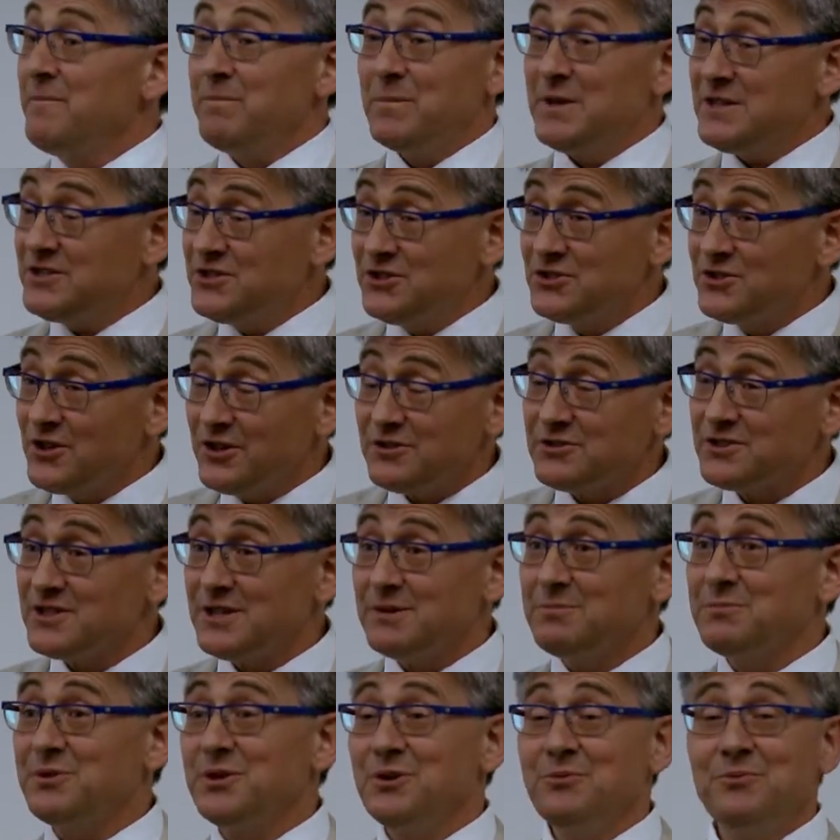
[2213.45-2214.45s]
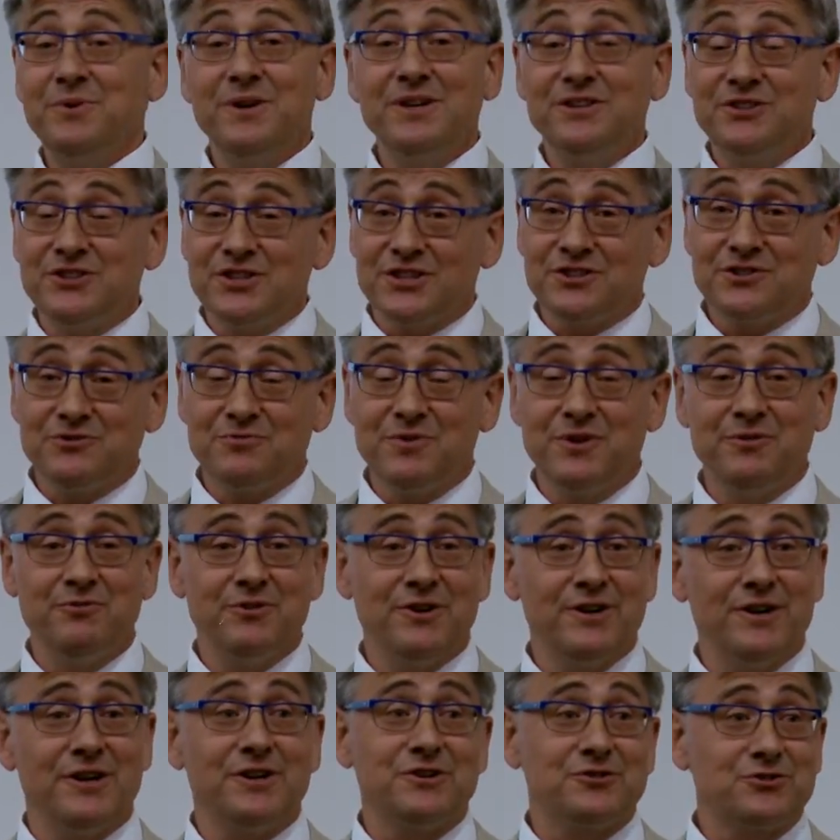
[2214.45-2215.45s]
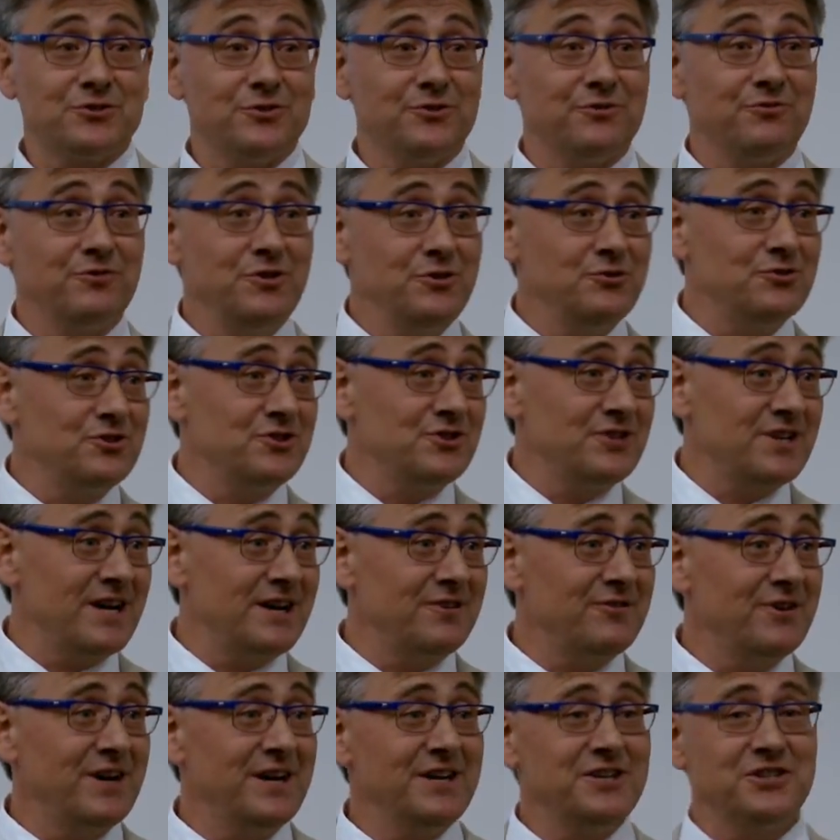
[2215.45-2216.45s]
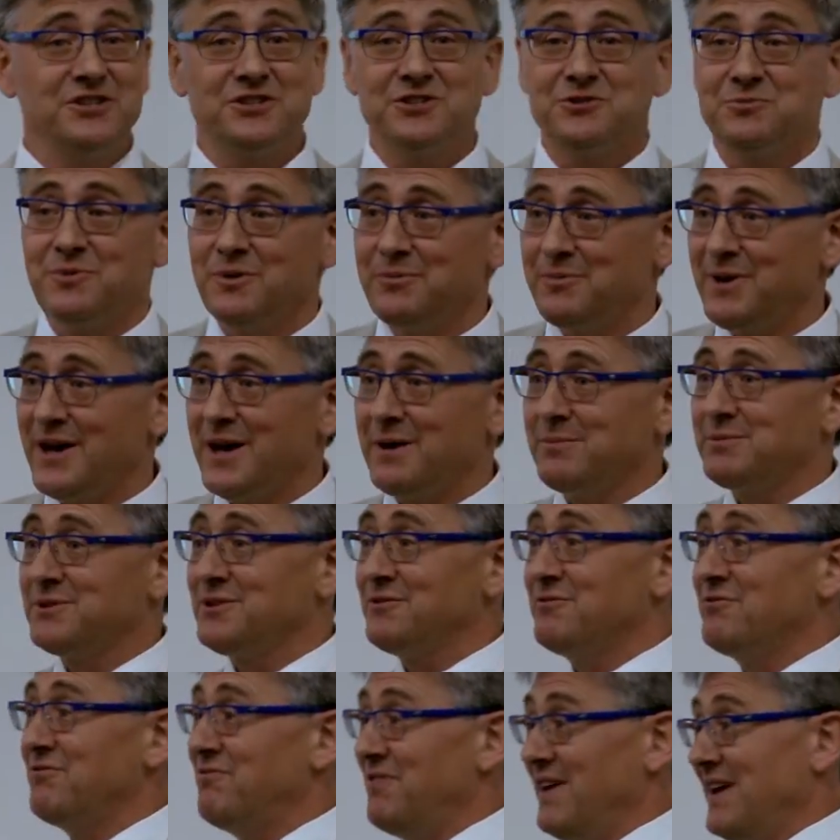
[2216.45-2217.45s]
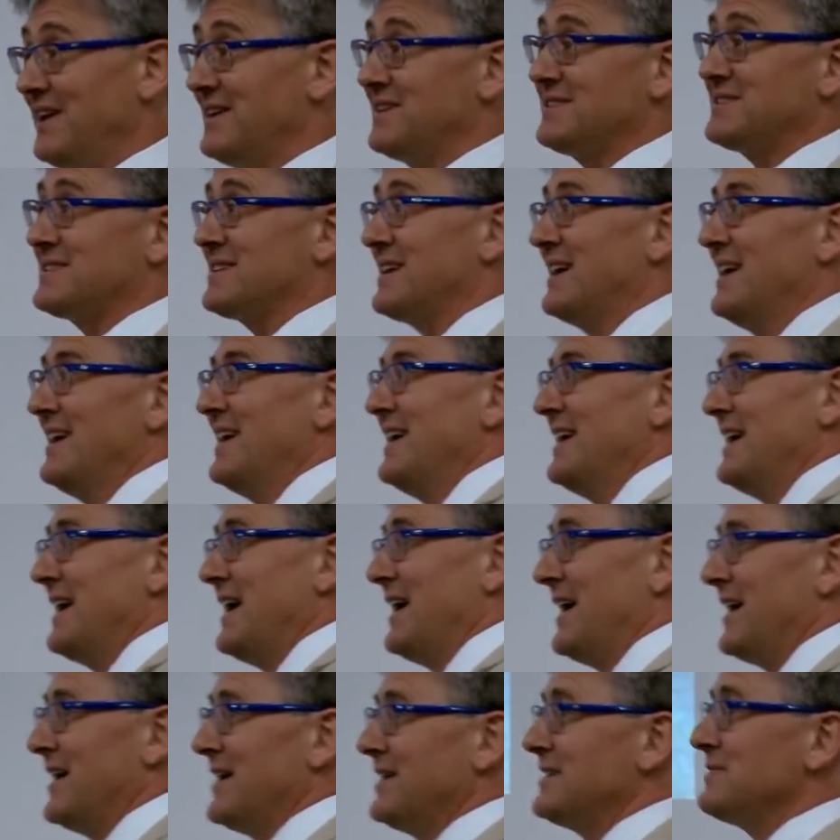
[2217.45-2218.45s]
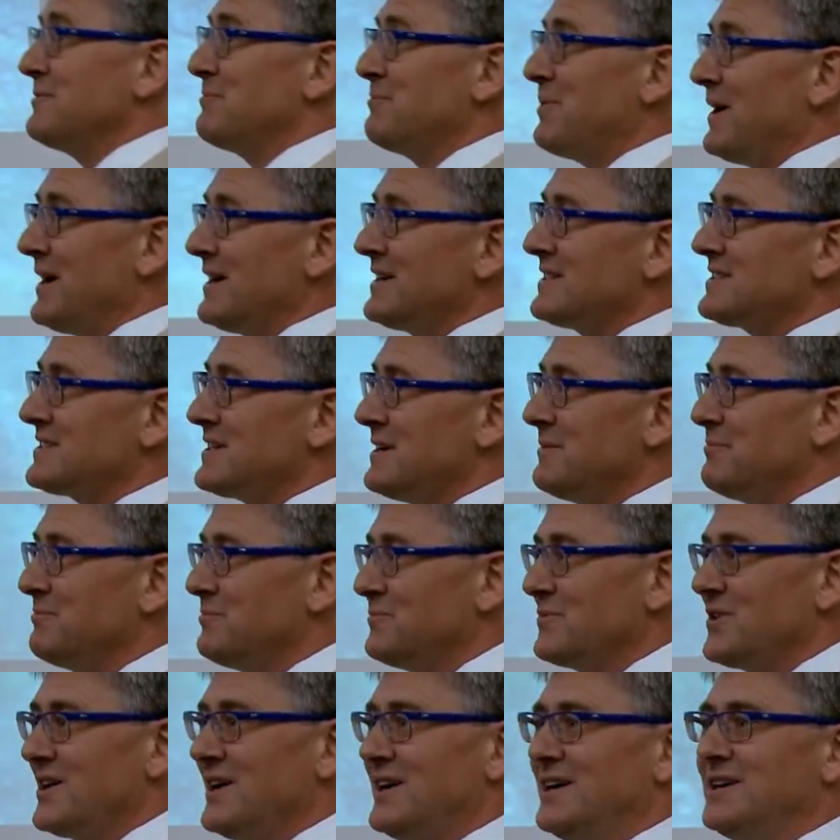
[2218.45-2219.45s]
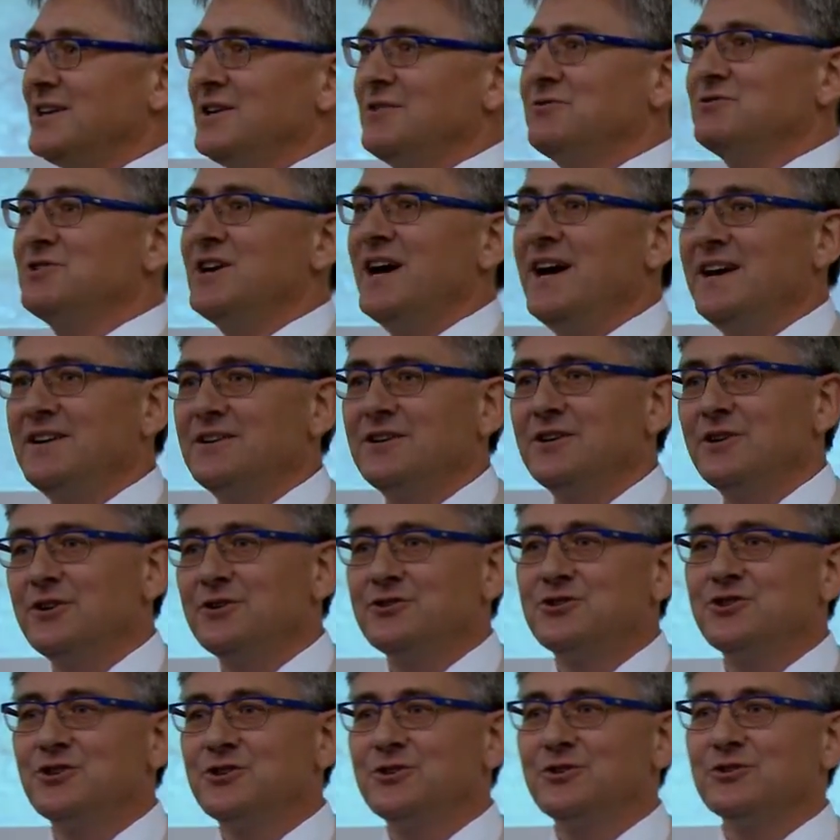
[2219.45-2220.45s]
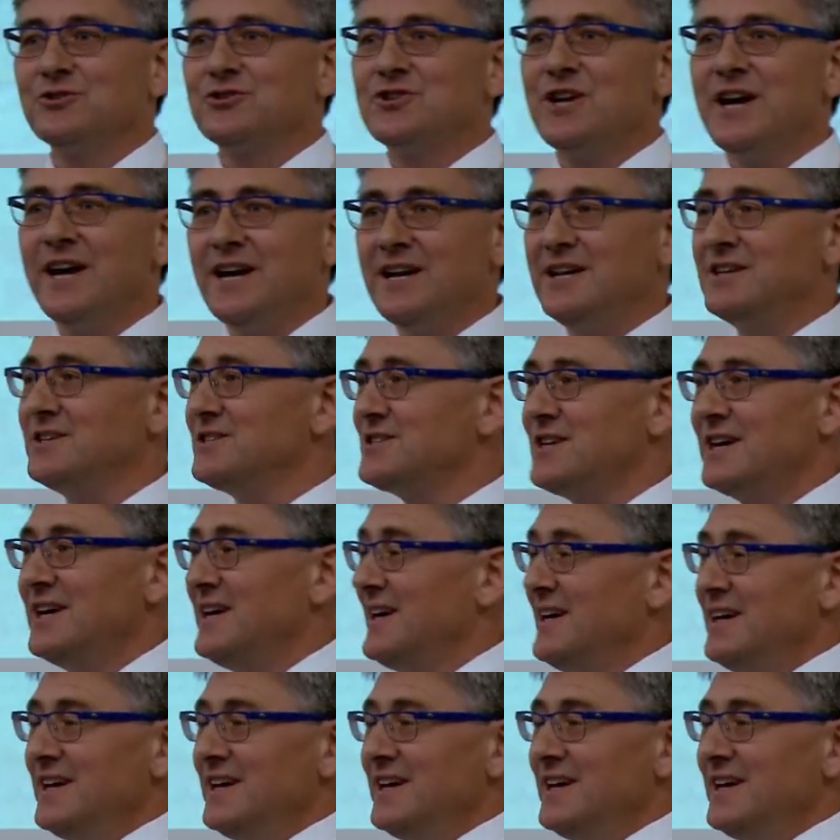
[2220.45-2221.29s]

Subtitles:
This is not something we can just reverse or future generations will be able to fix by some kind of technological change.